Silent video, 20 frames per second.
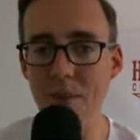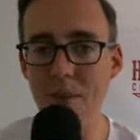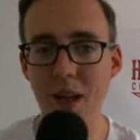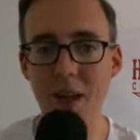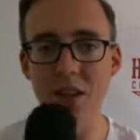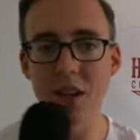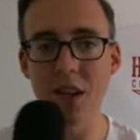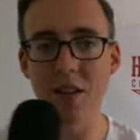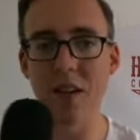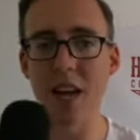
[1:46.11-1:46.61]
They
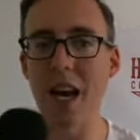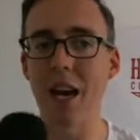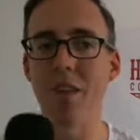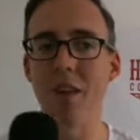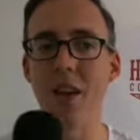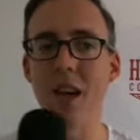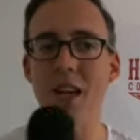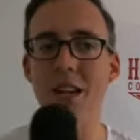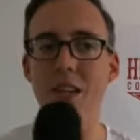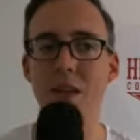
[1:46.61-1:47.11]
seemed to have a
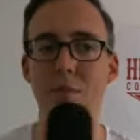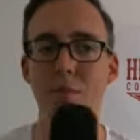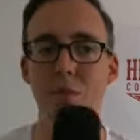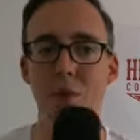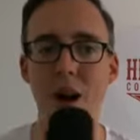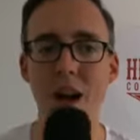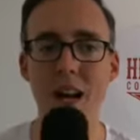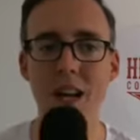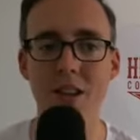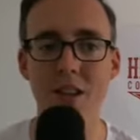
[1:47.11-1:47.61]
nice
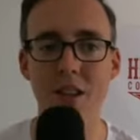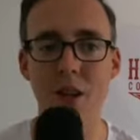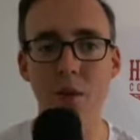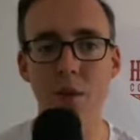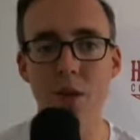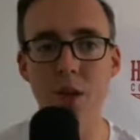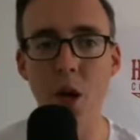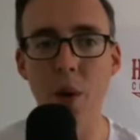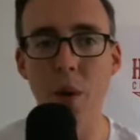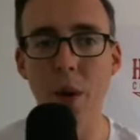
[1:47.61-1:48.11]
embrace. There
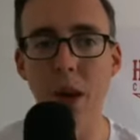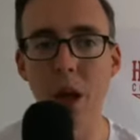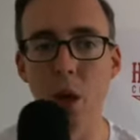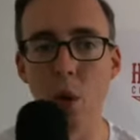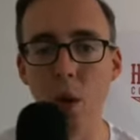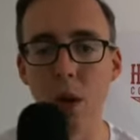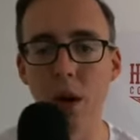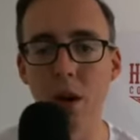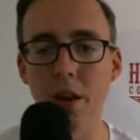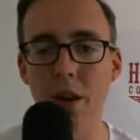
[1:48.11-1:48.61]
was no
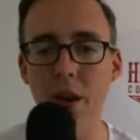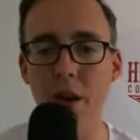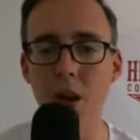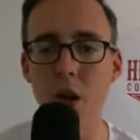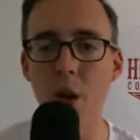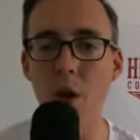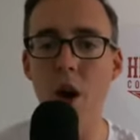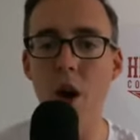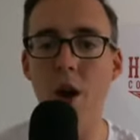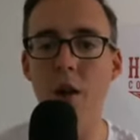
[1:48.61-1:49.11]
ill will there,
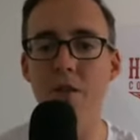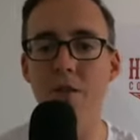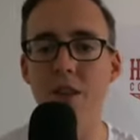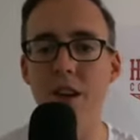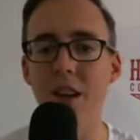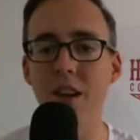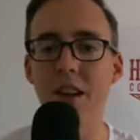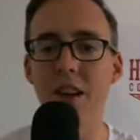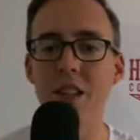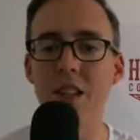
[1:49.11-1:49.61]
no hard
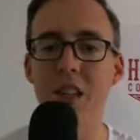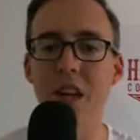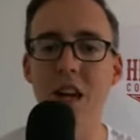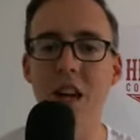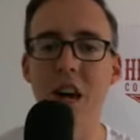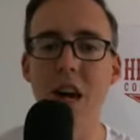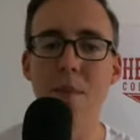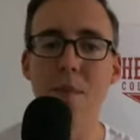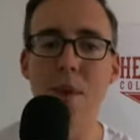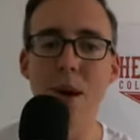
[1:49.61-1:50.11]
feelings.
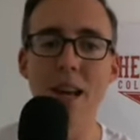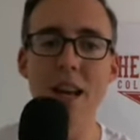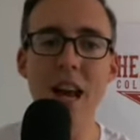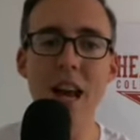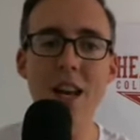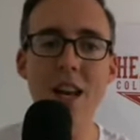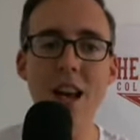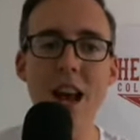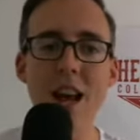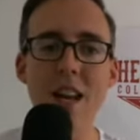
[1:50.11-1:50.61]
But,
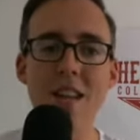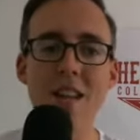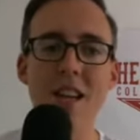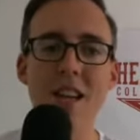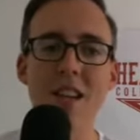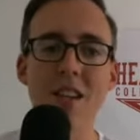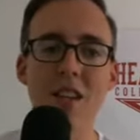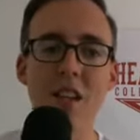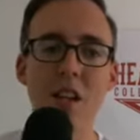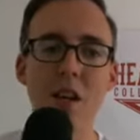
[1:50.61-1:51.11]
yeah, you had
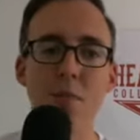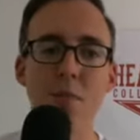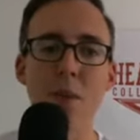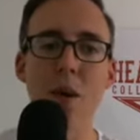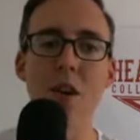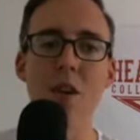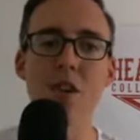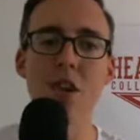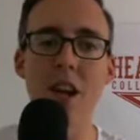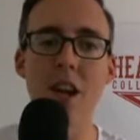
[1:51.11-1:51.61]
TCU
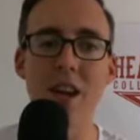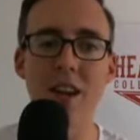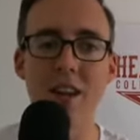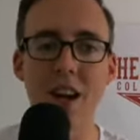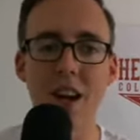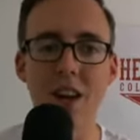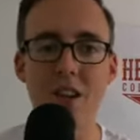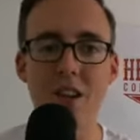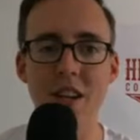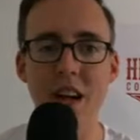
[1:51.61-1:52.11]
punching in a
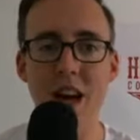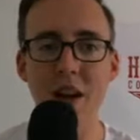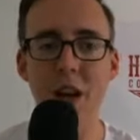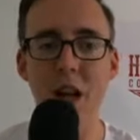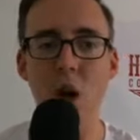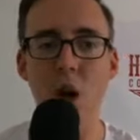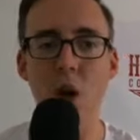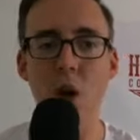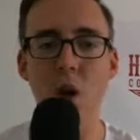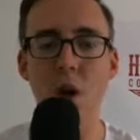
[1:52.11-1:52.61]
touchdown to
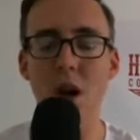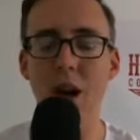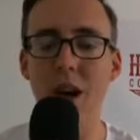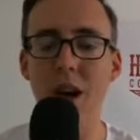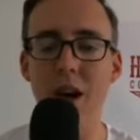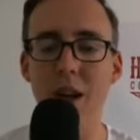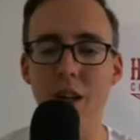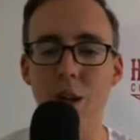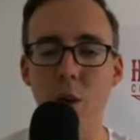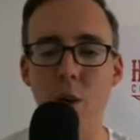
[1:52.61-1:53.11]
go
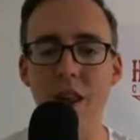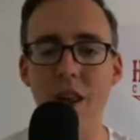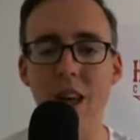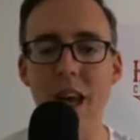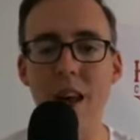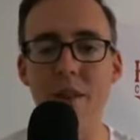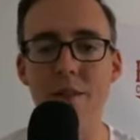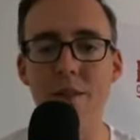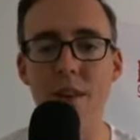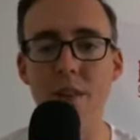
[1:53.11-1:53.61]
to win the
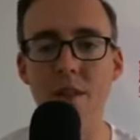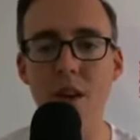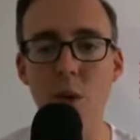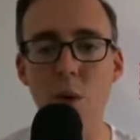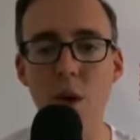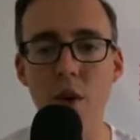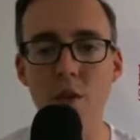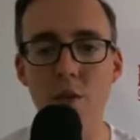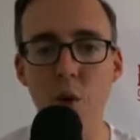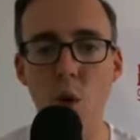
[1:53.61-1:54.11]
game
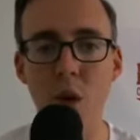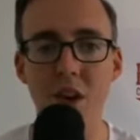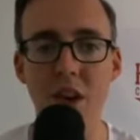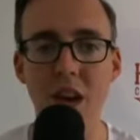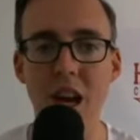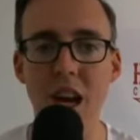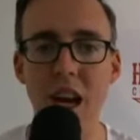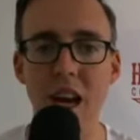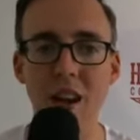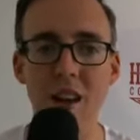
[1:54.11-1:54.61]

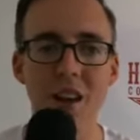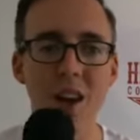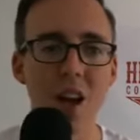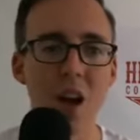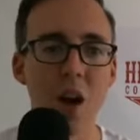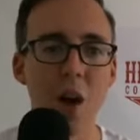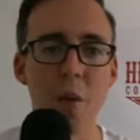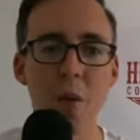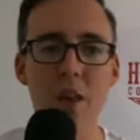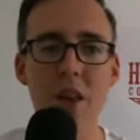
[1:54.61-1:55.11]
51-14
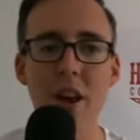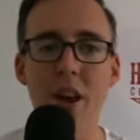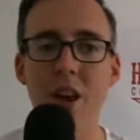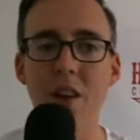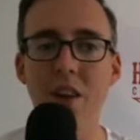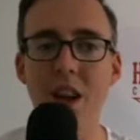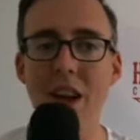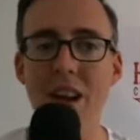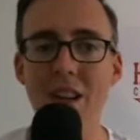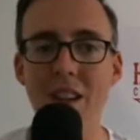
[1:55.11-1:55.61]
when they could
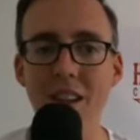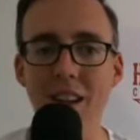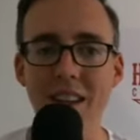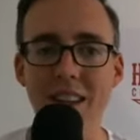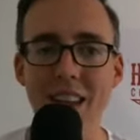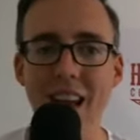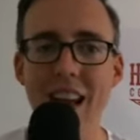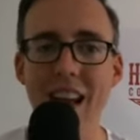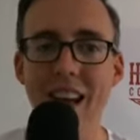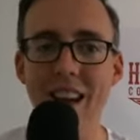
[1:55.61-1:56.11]
have easily
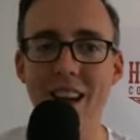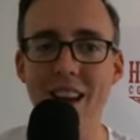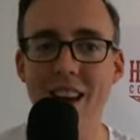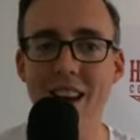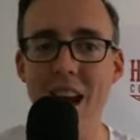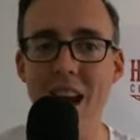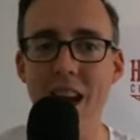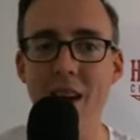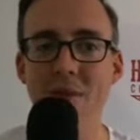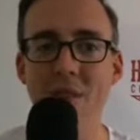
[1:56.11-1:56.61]
taken an
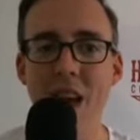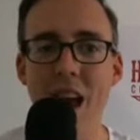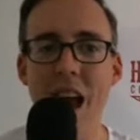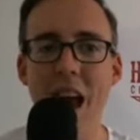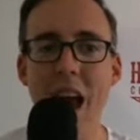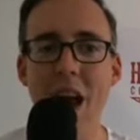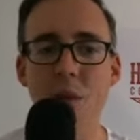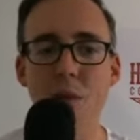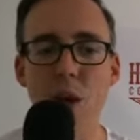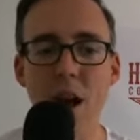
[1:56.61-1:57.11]
eight
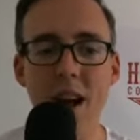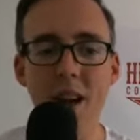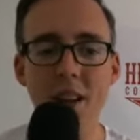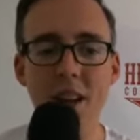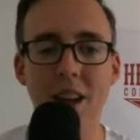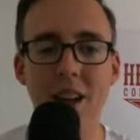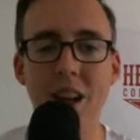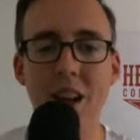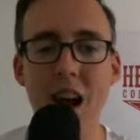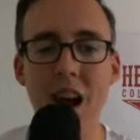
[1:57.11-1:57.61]
and run out the
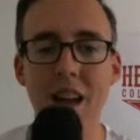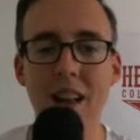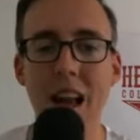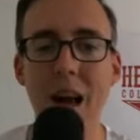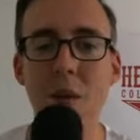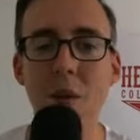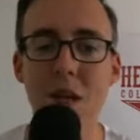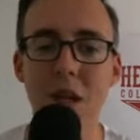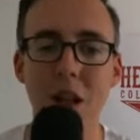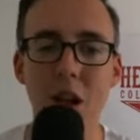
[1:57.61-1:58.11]
clock.
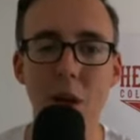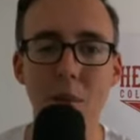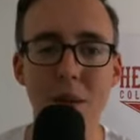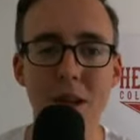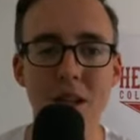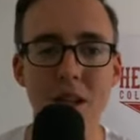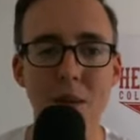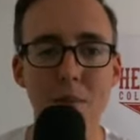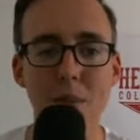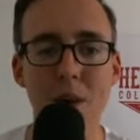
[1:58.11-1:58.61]
That was a little
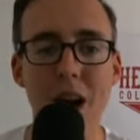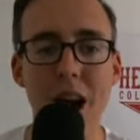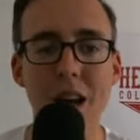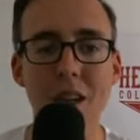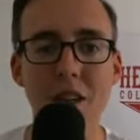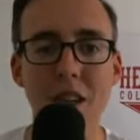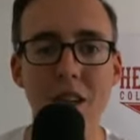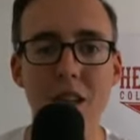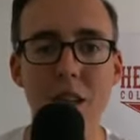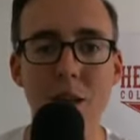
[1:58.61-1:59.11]
bit
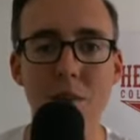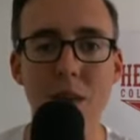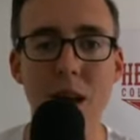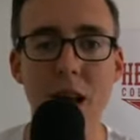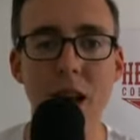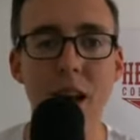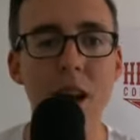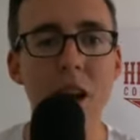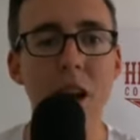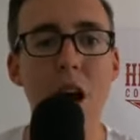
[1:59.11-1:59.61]
surprising to
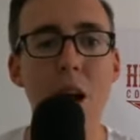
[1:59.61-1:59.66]
me.